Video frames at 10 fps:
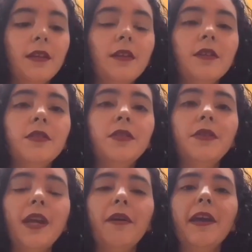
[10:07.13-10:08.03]
So
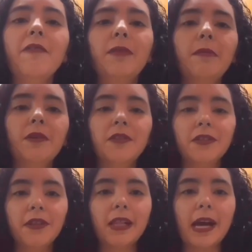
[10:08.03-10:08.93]
now I have my Pilsner
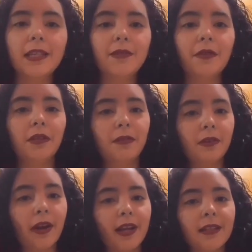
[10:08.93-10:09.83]
glass full of
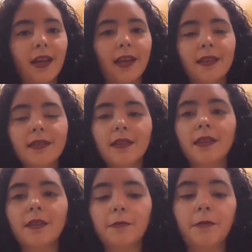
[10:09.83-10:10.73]
cracked ice in
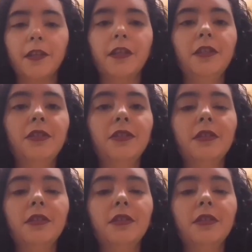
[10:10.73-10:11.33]
the fridge